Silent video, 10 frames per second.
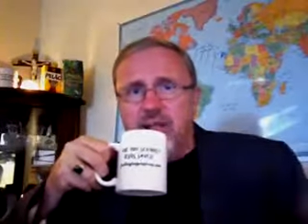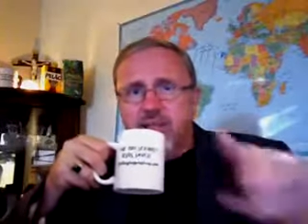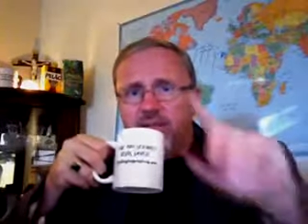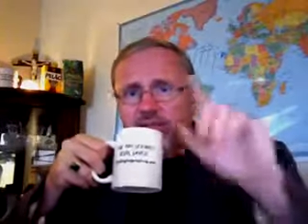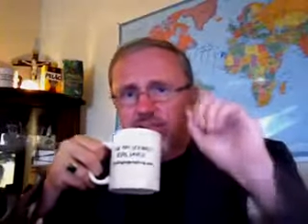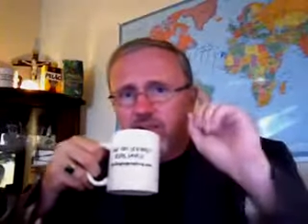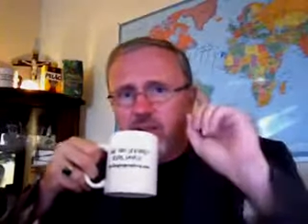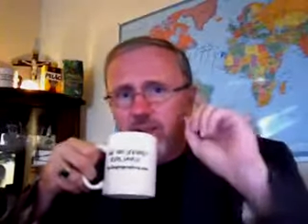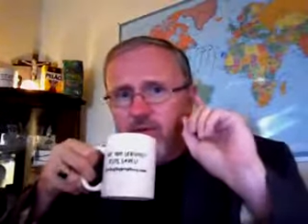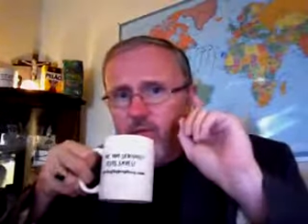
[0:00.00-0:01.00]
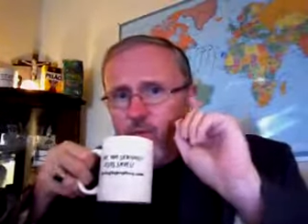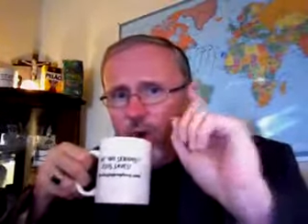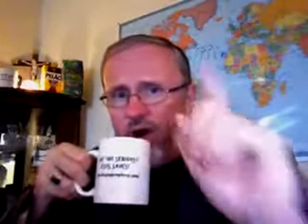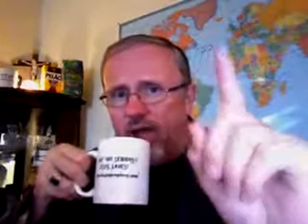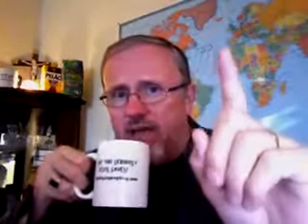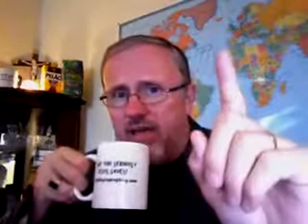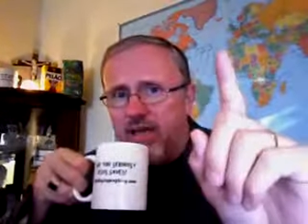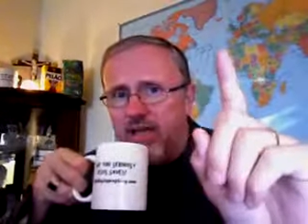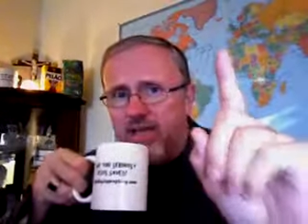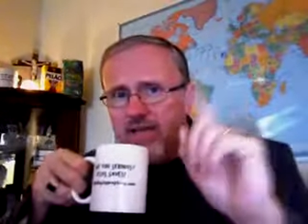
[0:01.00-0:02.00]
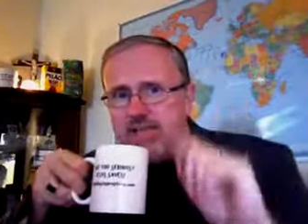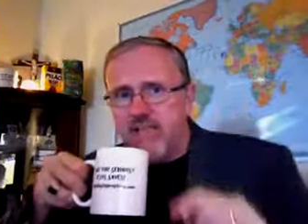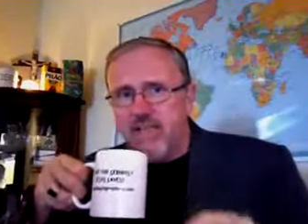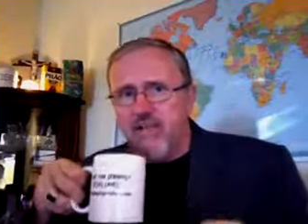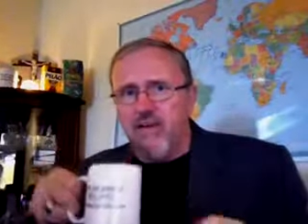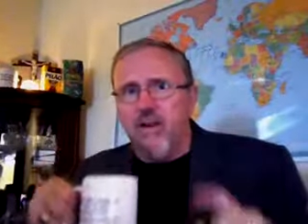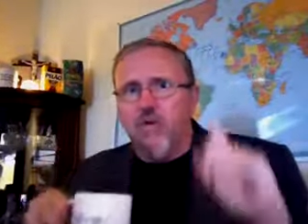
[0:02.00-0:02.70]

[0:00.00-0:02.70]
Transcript: because there's coming one dictator,